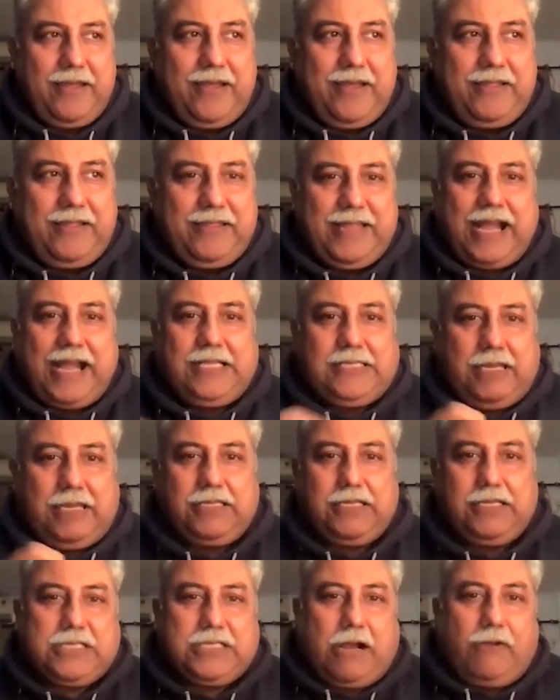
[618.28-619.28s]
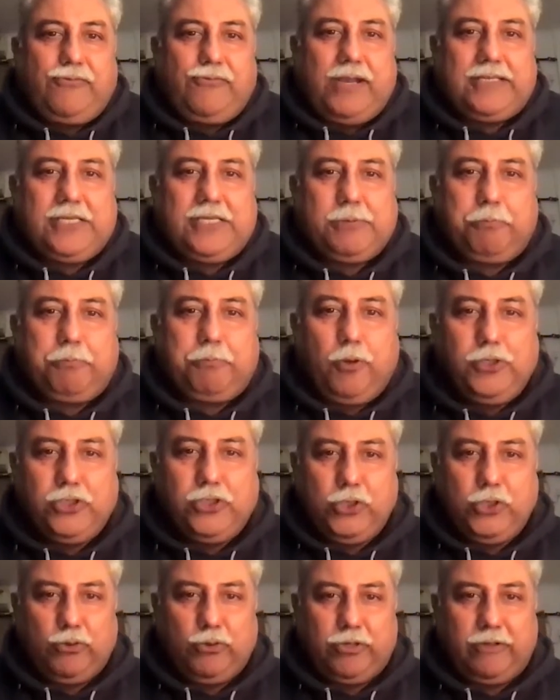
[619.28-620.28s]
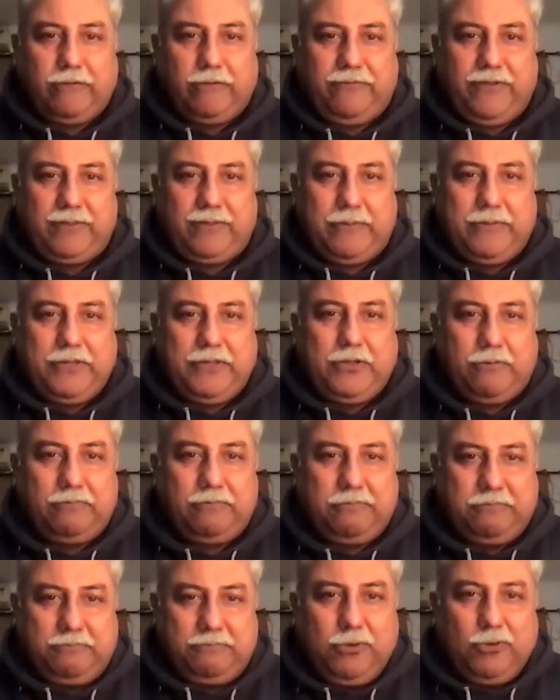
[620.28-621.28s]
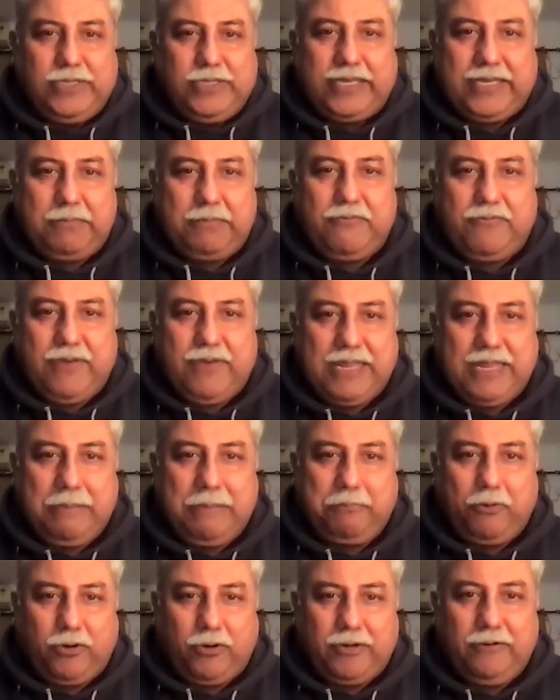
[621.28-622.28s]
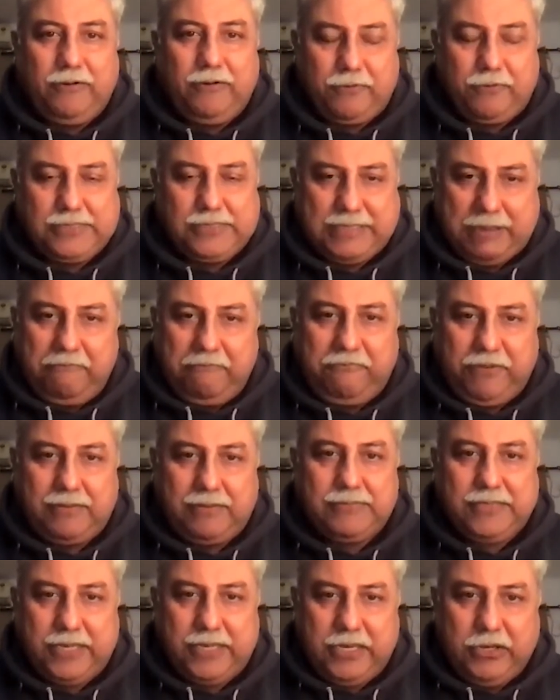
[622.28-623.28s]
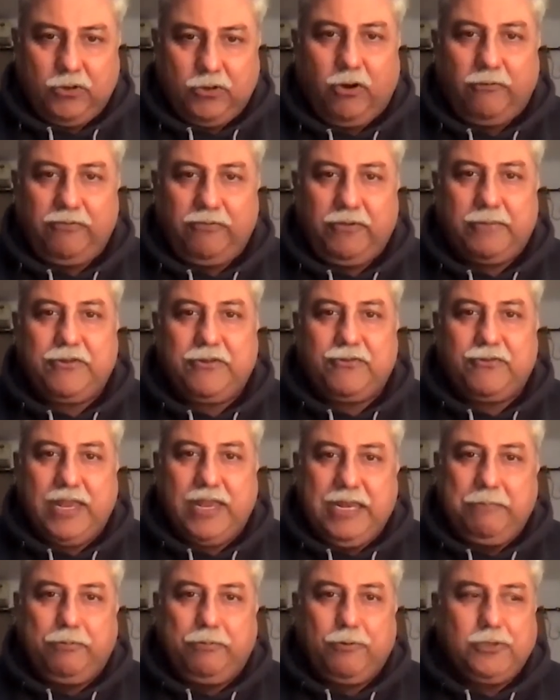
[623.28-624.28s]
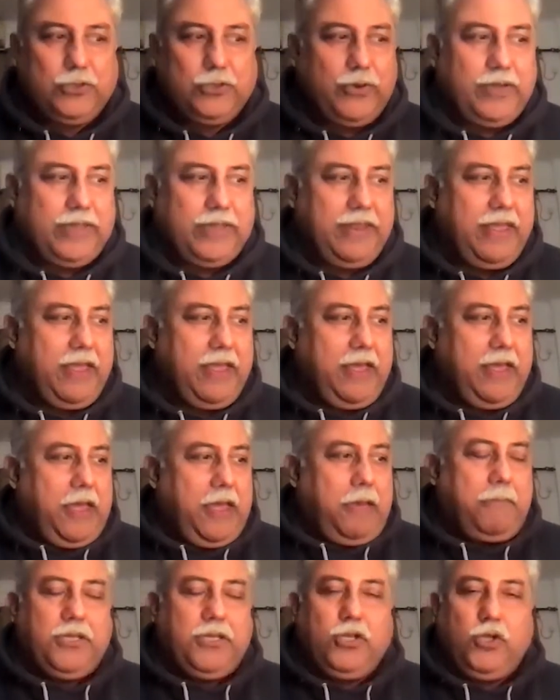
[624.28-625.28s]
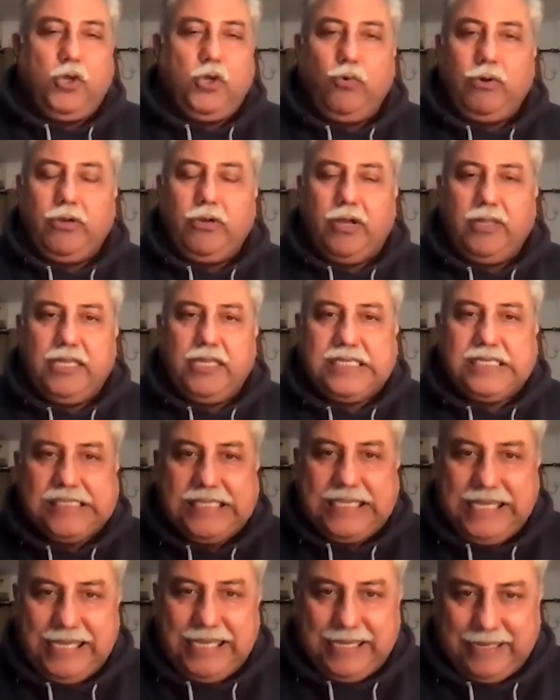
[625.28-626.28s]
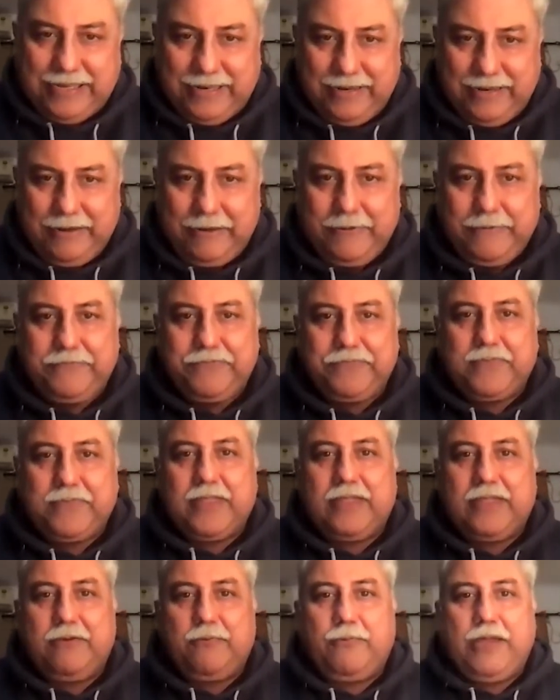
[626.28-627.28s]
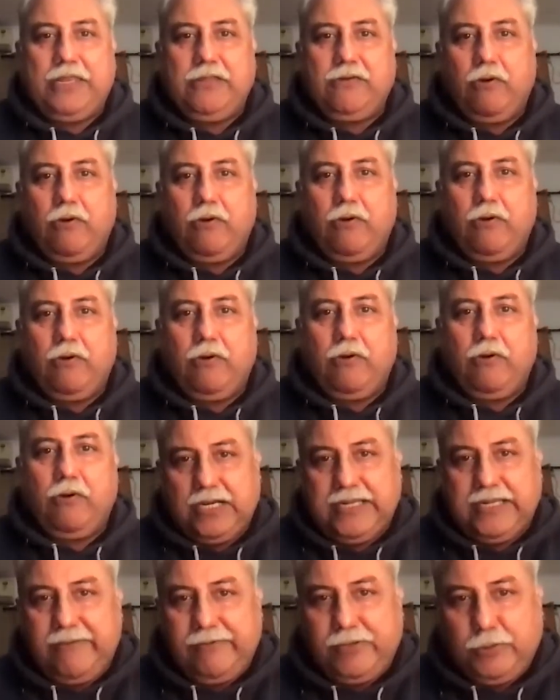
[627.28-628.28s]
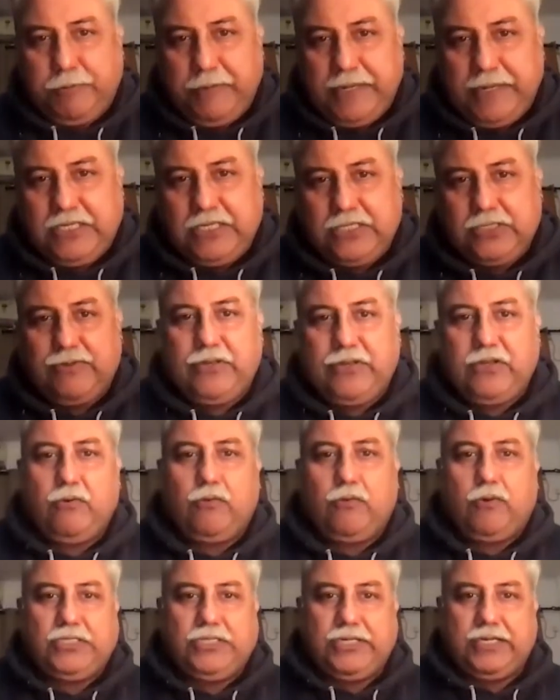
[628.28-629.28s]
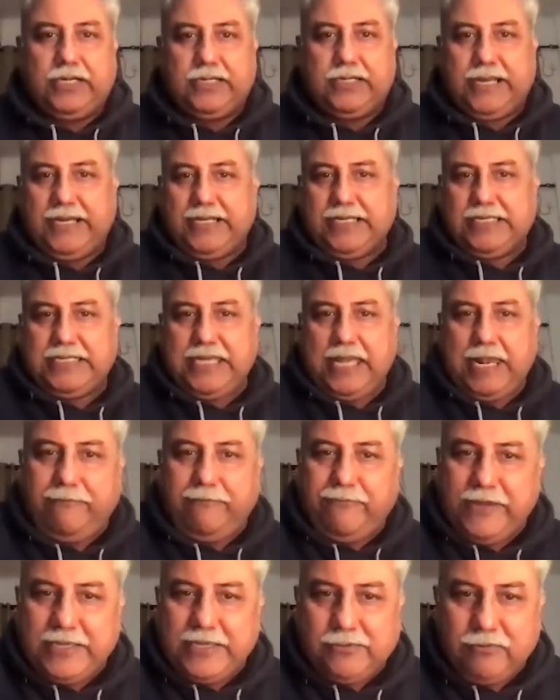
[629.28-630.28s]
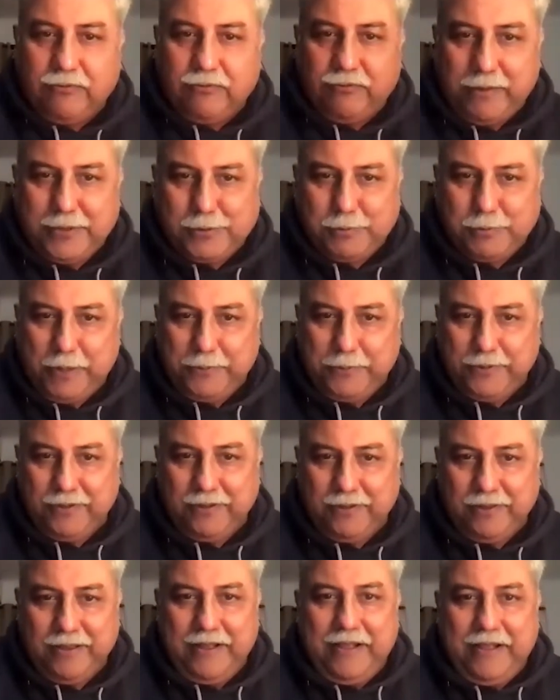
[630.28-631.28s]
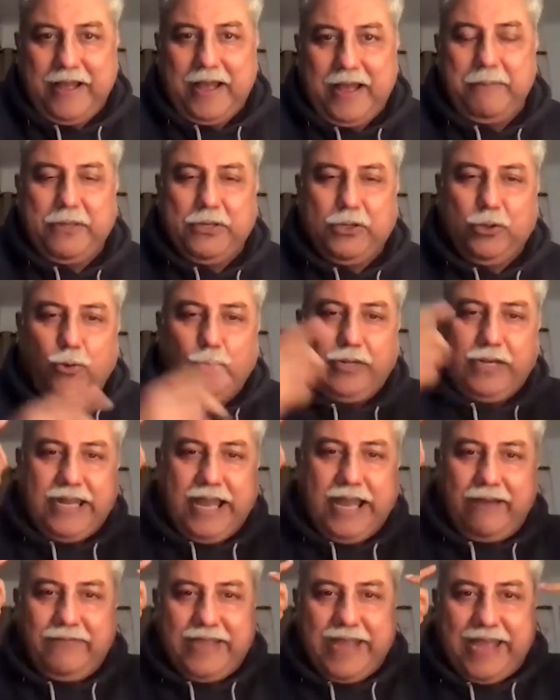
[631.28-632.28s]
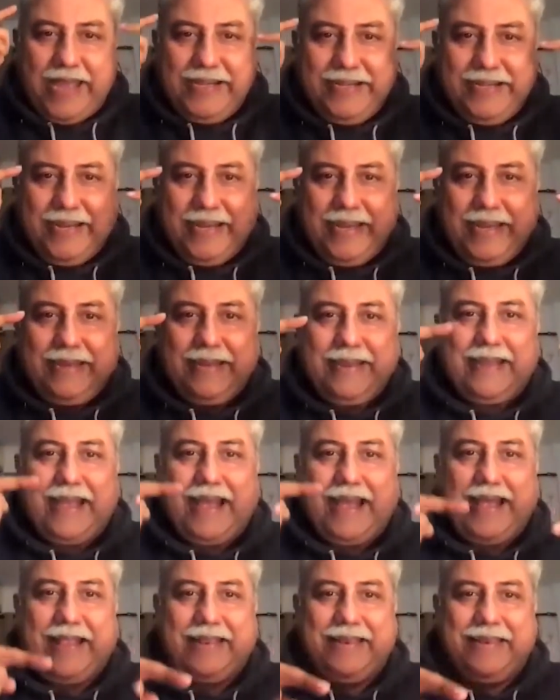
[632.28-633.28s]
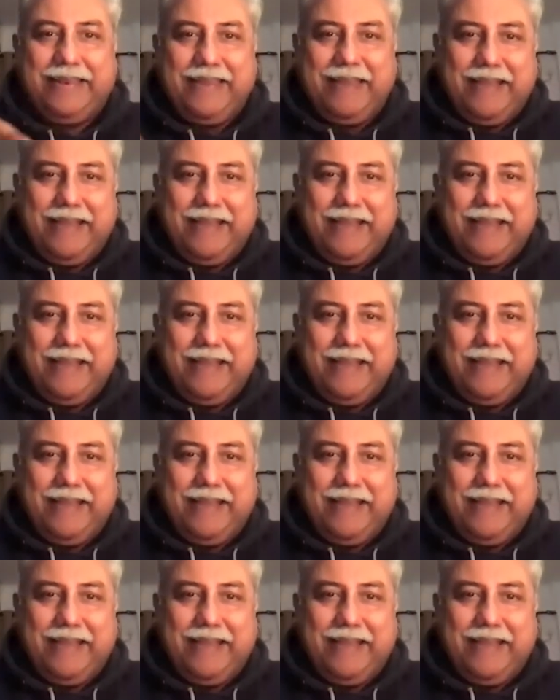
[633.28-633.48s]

that the soundtrack just pulls you into the film. I mean, music can be very important for some films, and in your film, it really pulls you in. But you were on the scene when you were watching her give speeches, when you were watching her getting selfies with famous people. I mean, you didn't have the editing and